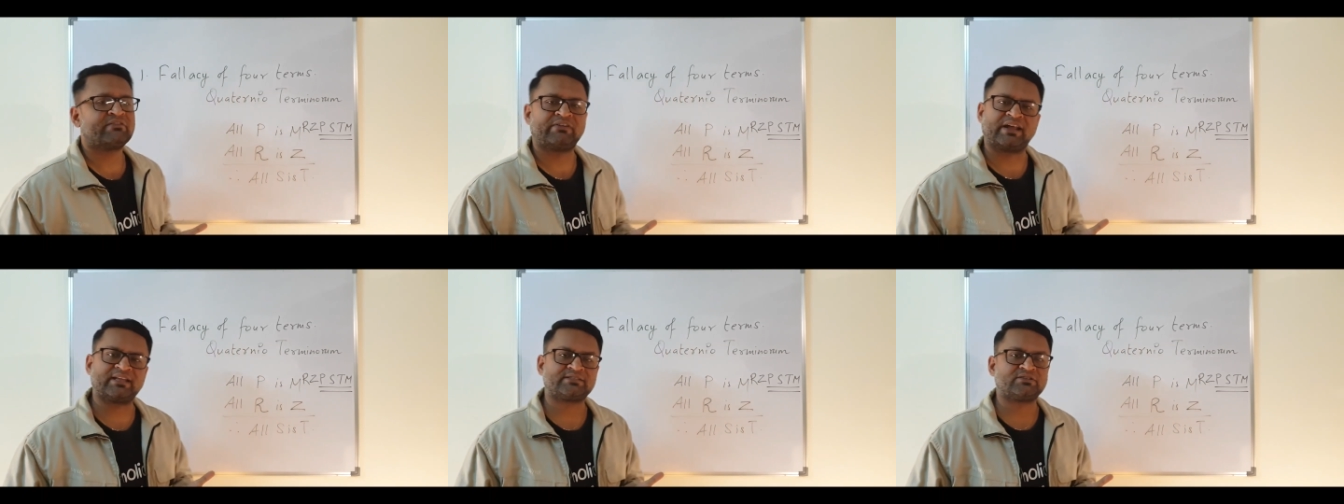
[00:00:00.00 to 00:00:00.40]

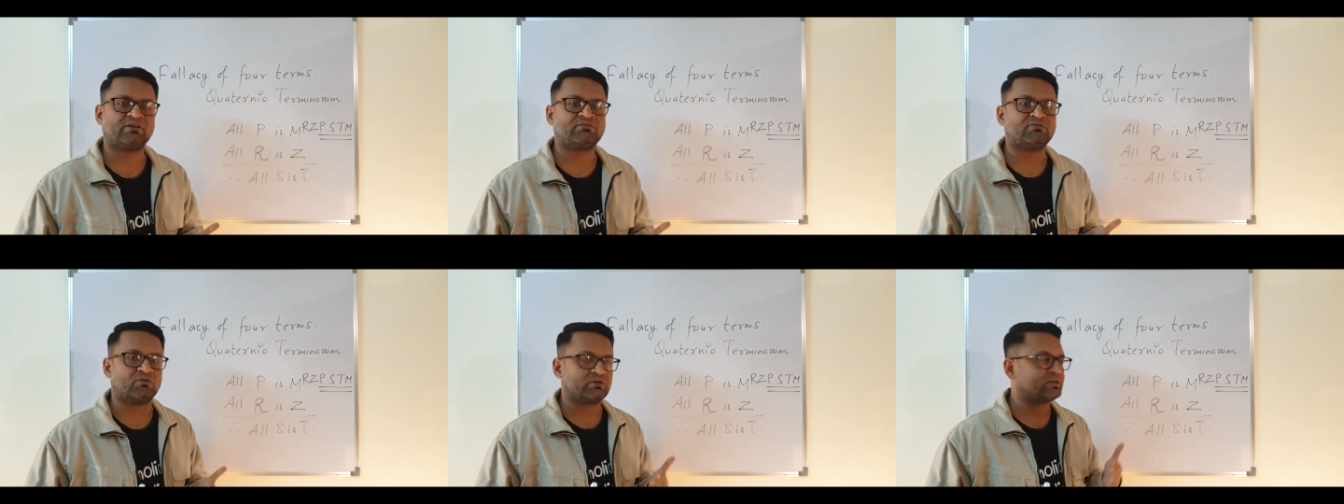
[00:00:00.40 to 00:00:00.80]
fallacy
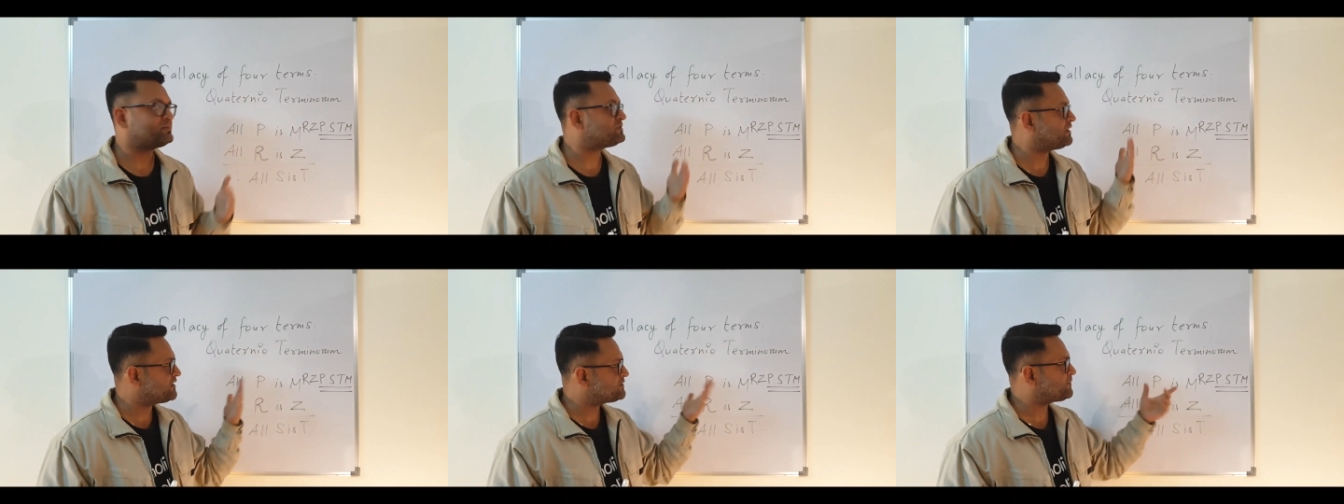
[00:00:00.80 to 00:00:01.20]
of four terms,
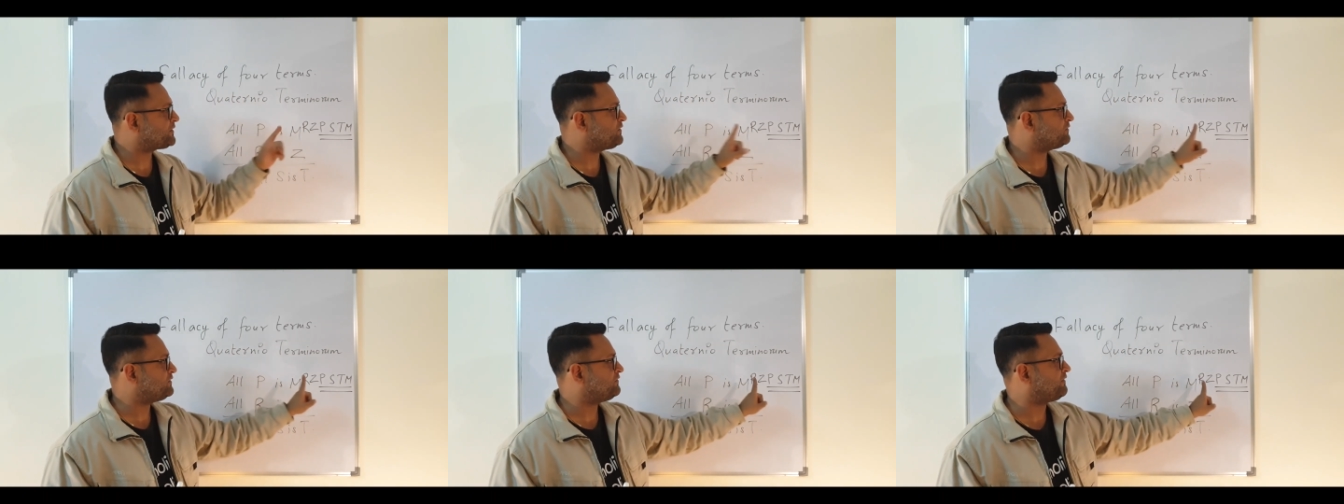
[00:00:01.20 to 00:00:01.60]
irrespective
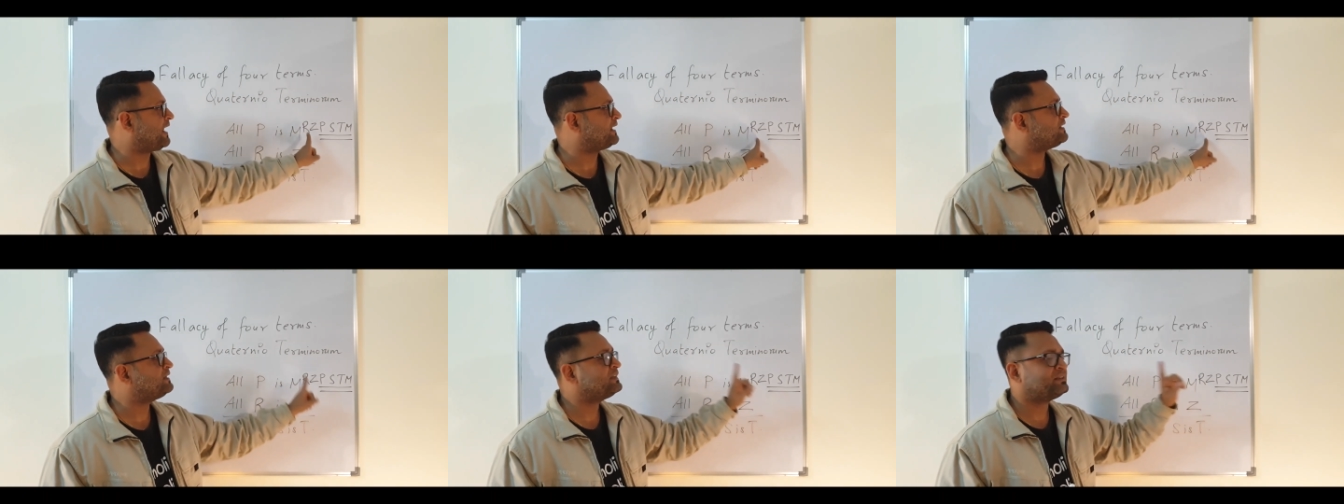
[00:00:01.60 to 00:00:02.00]
of the
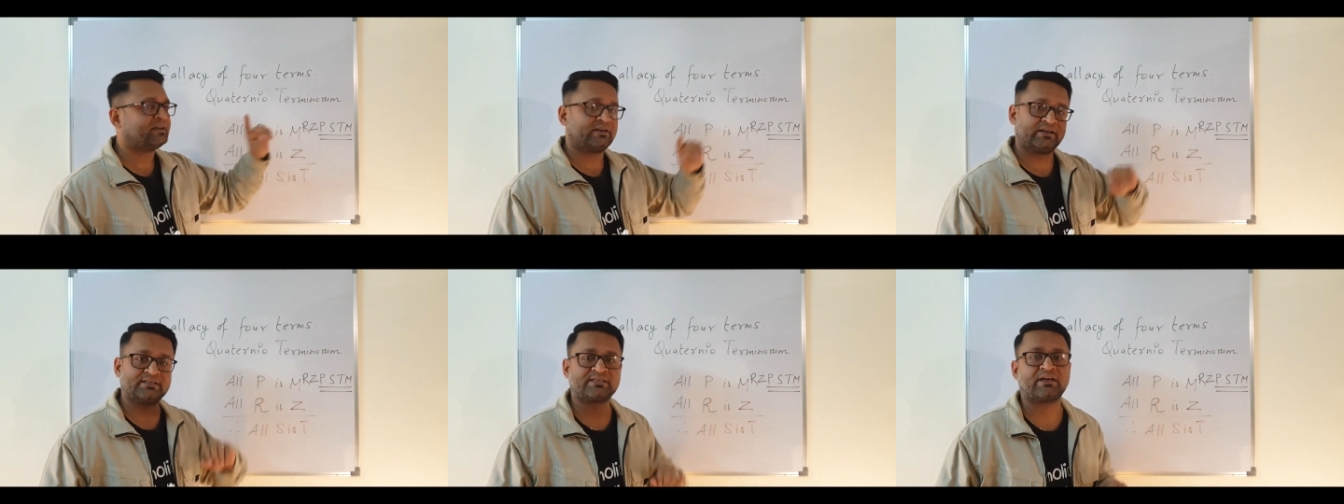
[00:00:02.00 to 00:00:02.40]
fact that
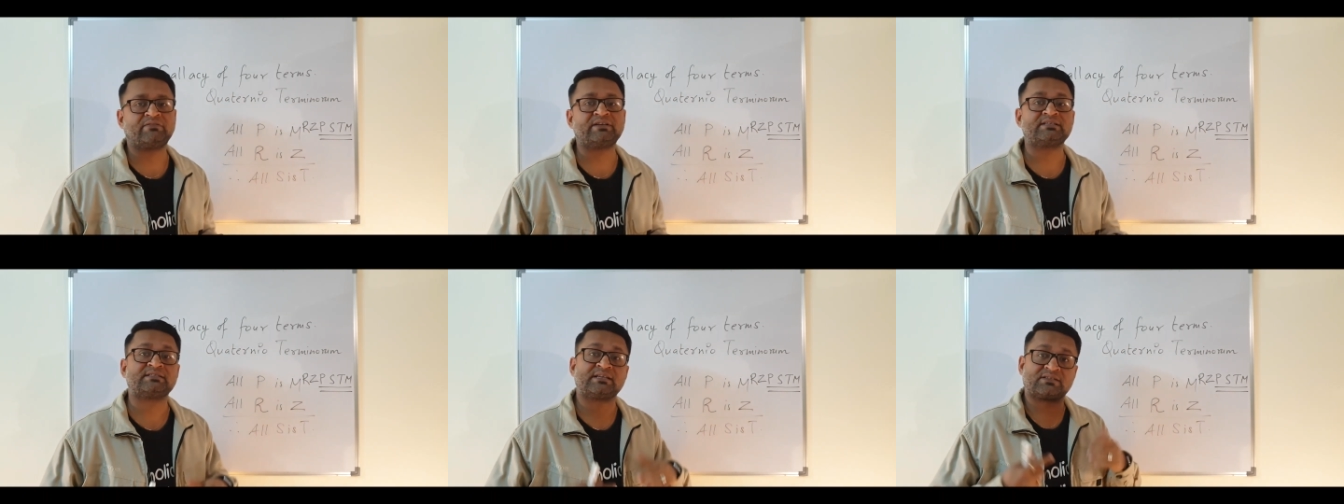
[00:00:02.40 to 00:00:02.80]
it is
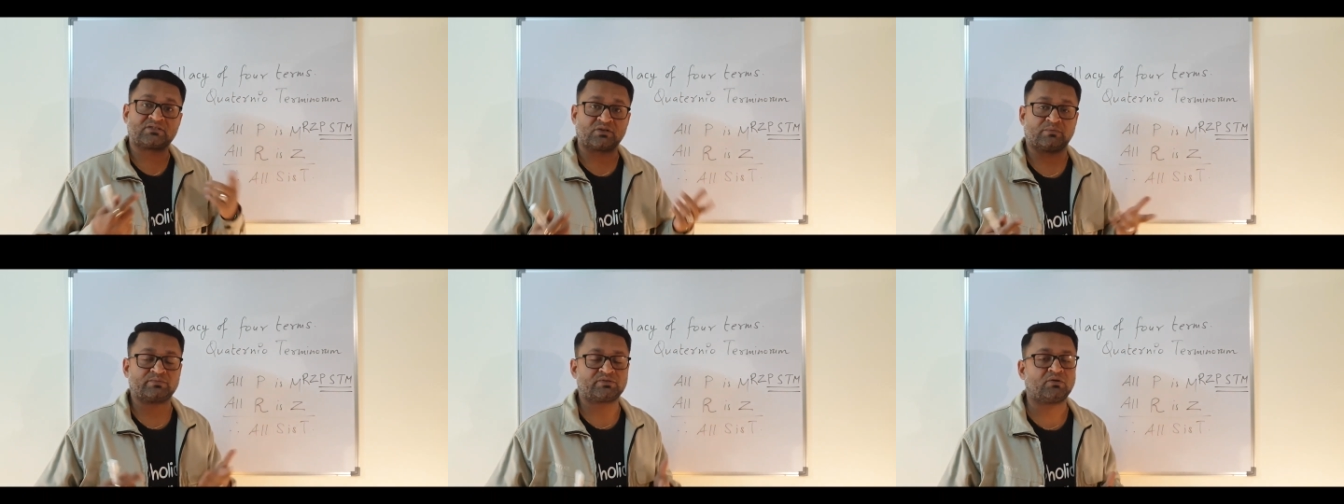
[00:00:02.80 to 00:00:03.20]
having six
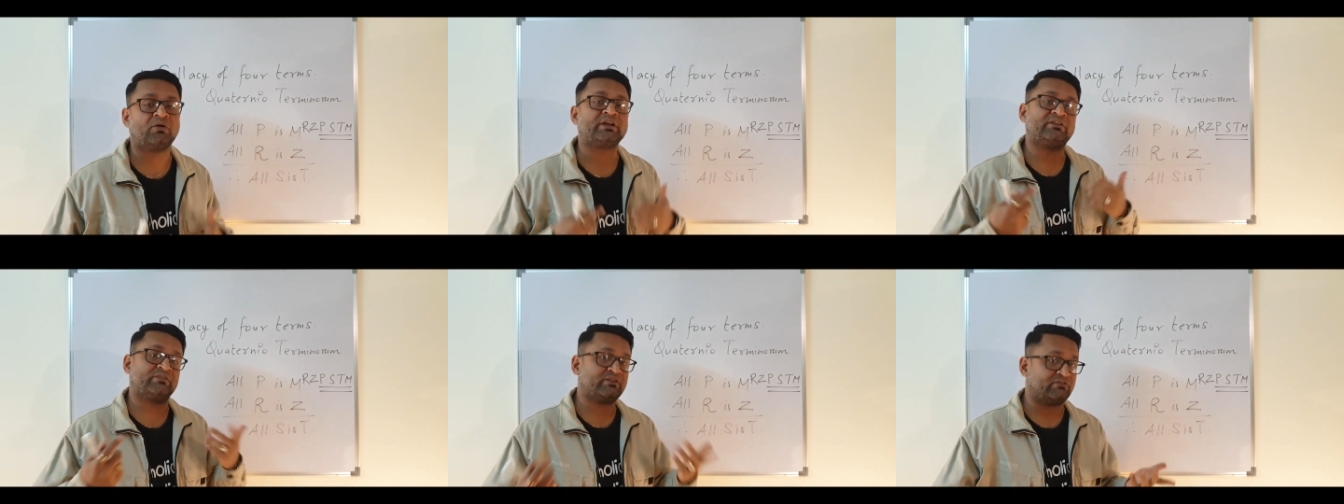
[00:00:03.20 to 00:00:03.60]
terms or
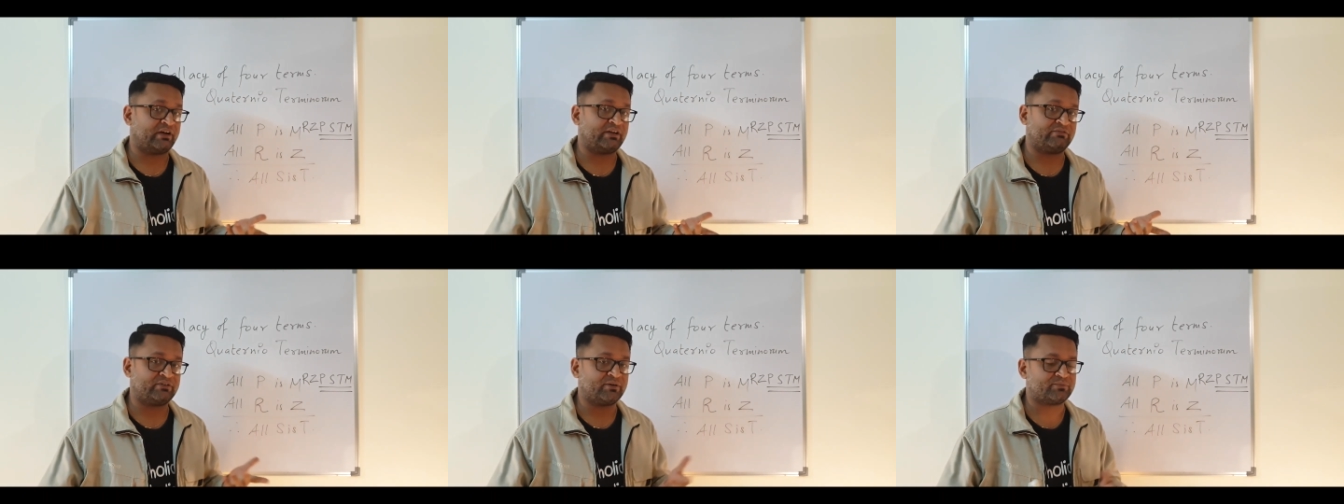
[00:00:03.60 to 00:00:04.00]
even
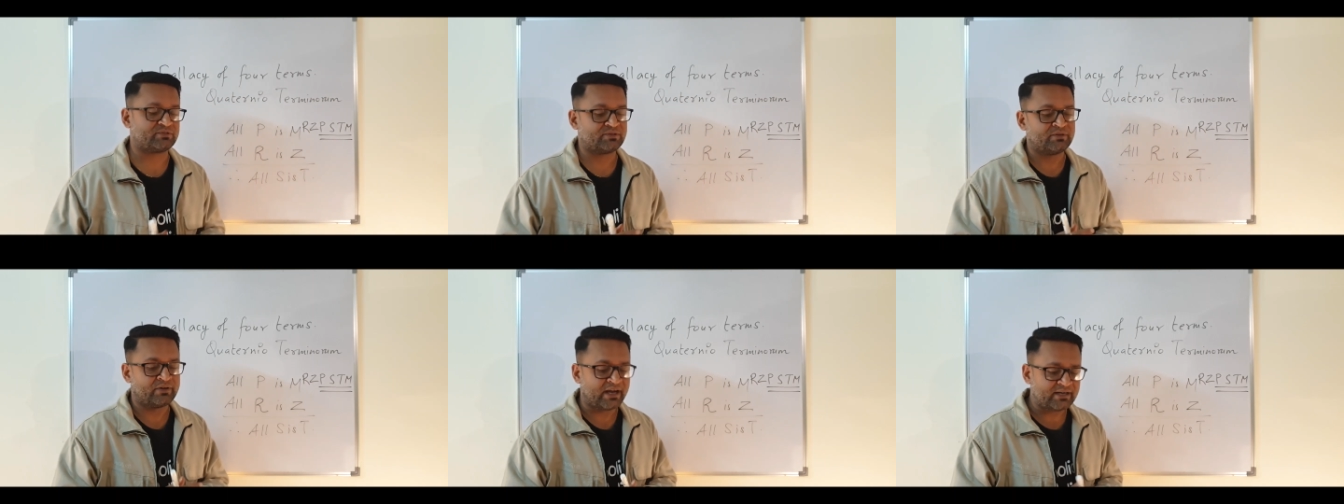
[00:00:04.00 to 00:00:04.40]
five
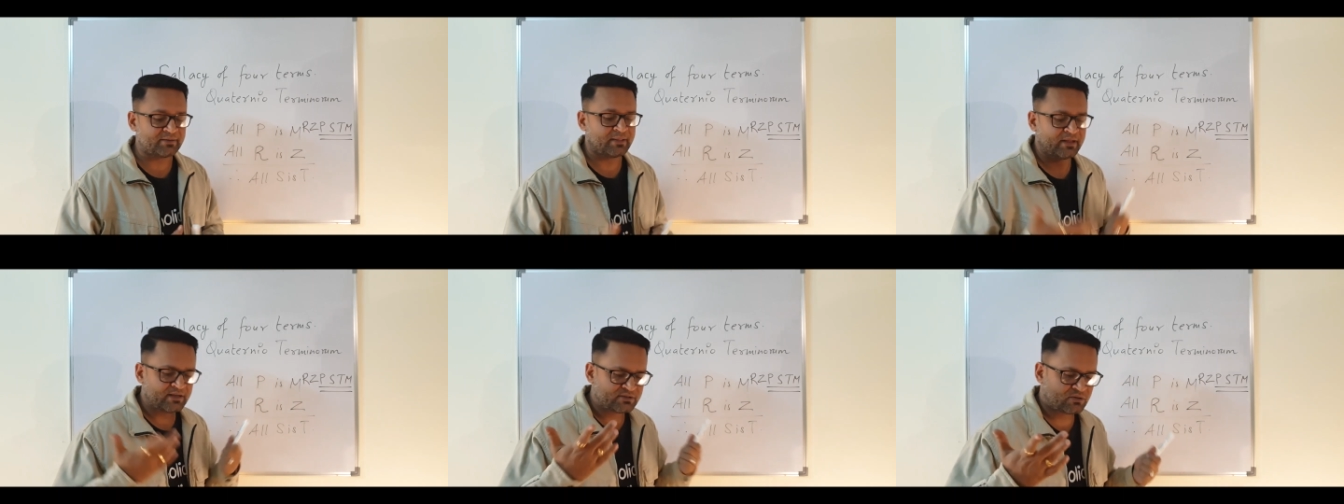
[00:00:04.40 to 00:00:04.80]
terms, right?
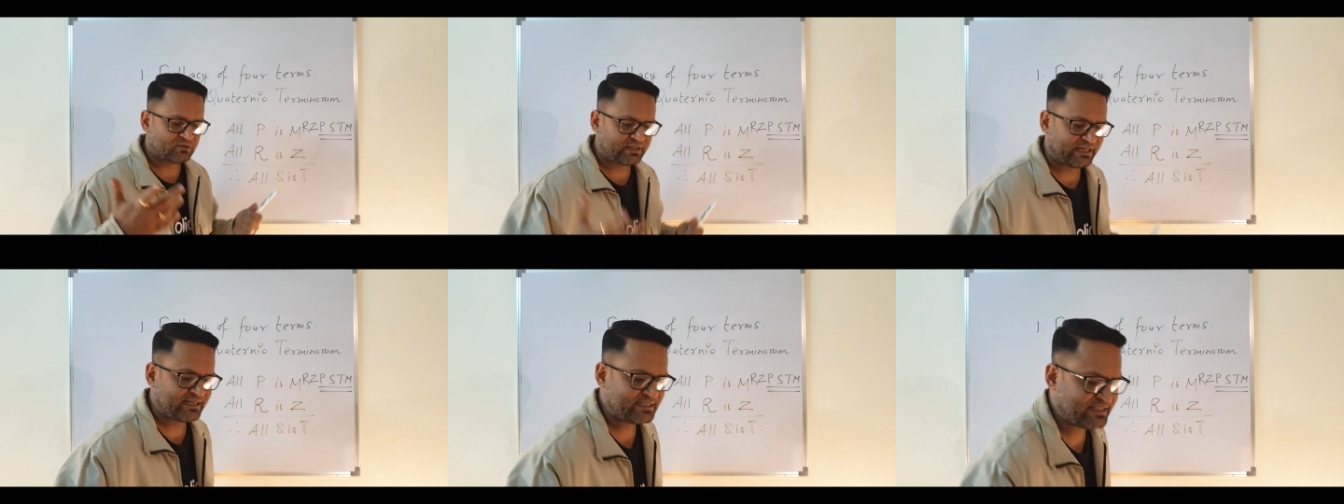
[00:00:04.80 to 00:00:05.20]
So
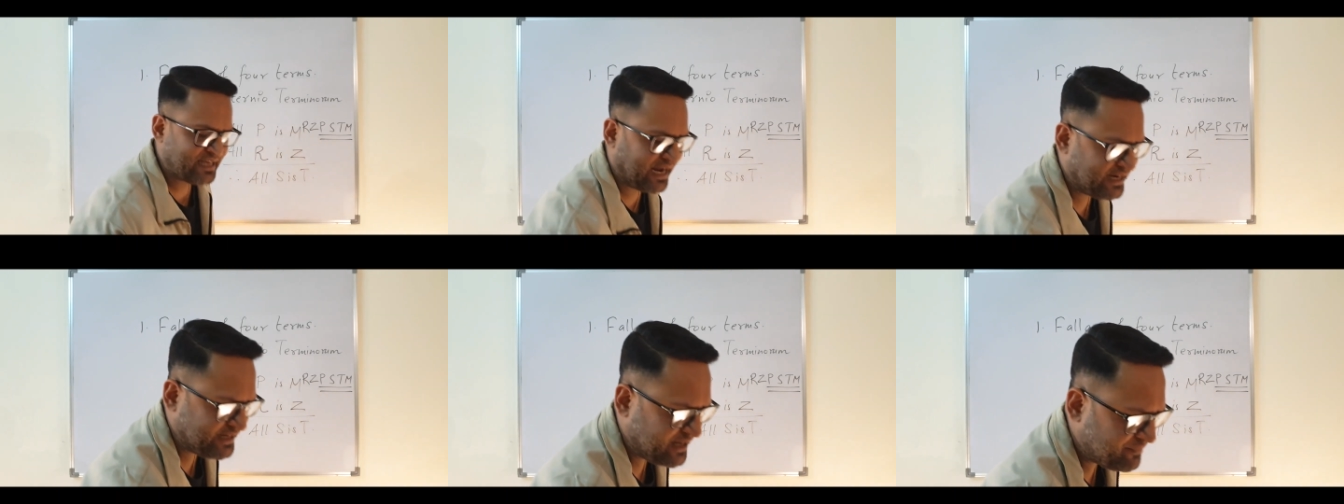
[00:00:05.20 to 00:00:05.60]
that is the
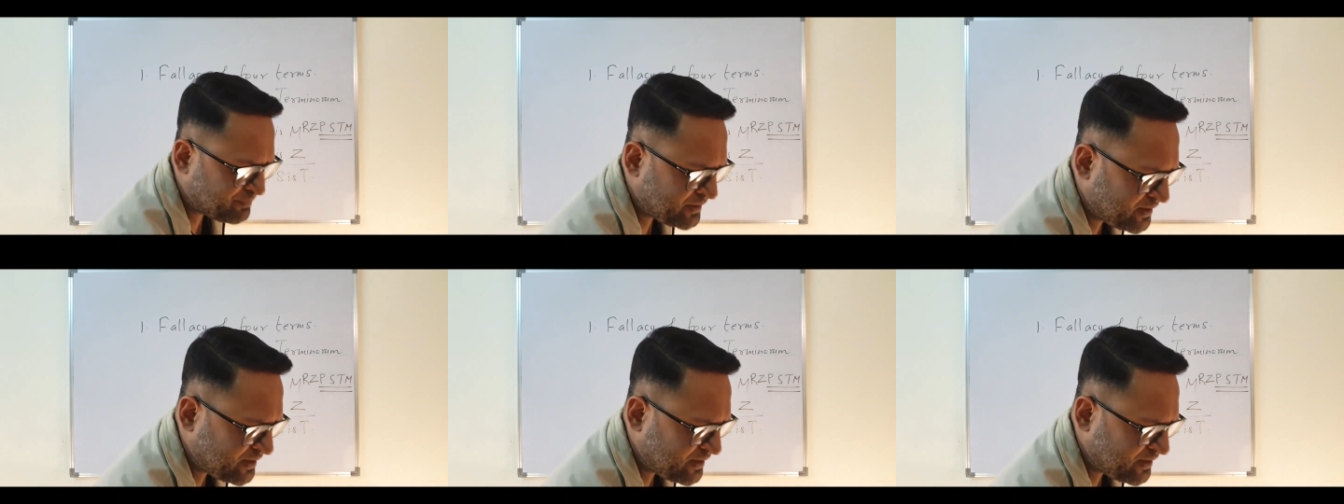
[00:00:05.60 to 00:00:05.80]
idea.